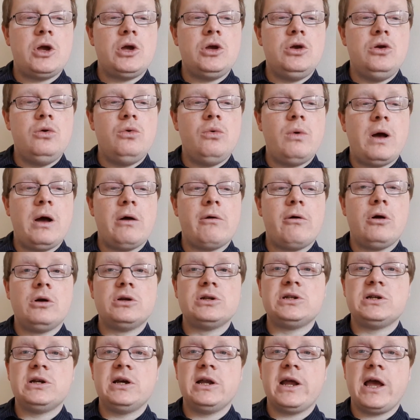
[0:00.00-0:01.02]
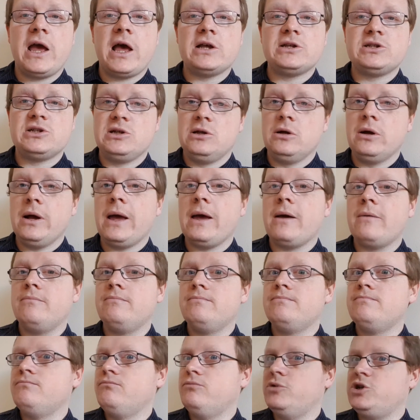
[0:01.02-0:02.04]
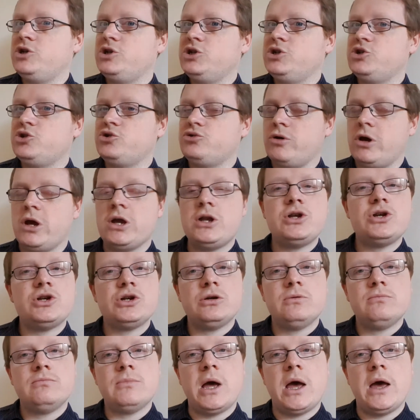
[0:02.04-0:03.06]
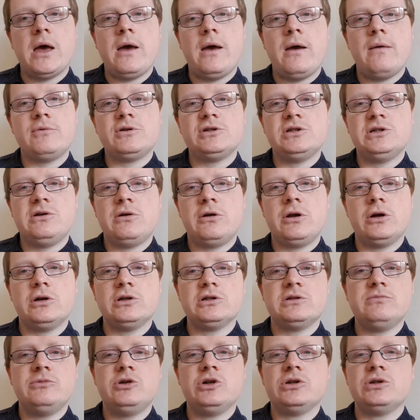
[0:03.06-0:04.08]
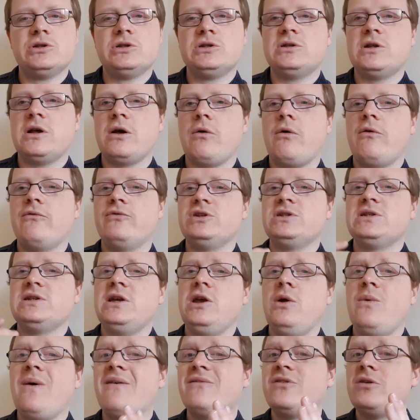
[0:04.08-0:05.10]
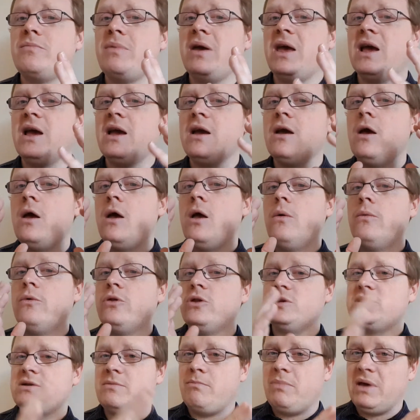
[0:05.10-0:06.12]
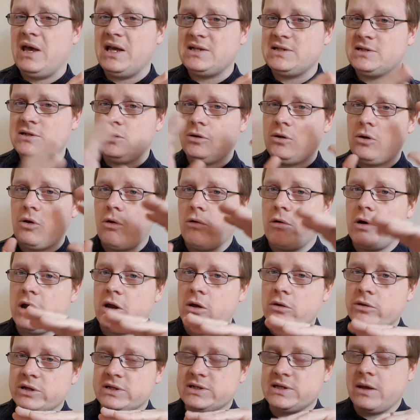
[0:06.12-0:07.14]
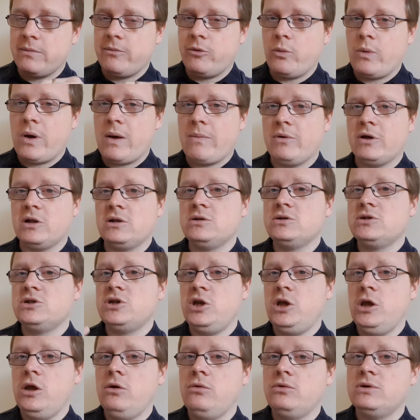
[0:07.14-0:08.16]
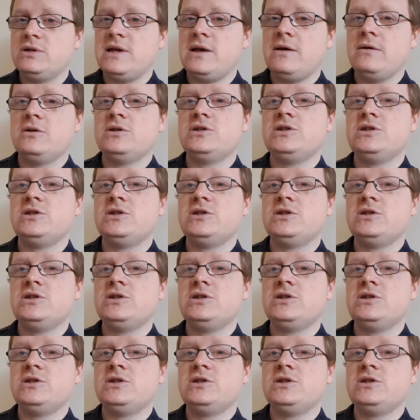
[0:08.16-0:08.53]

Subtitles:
You are also going to get a slugger, which is strange, because you've already got some guns. Now obviously you have to pick whether it's a pistol or any other type of weapon to use it.